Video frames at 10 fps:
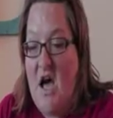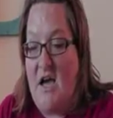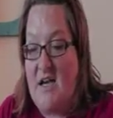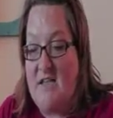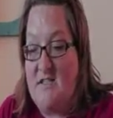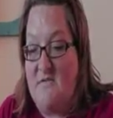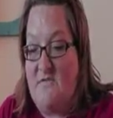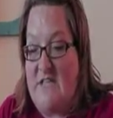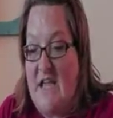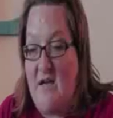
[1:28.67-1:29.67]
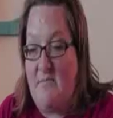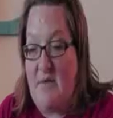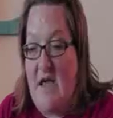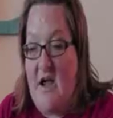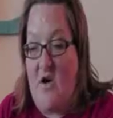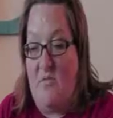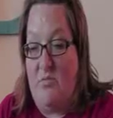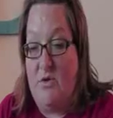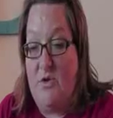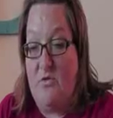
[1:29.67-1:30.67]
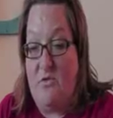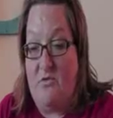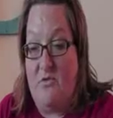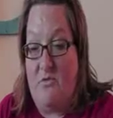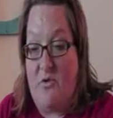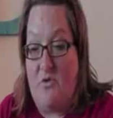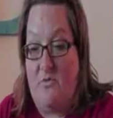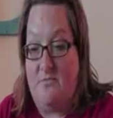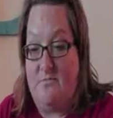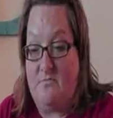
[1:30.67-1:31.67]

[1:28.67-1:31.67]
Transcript: A gust of damp air blew through the room.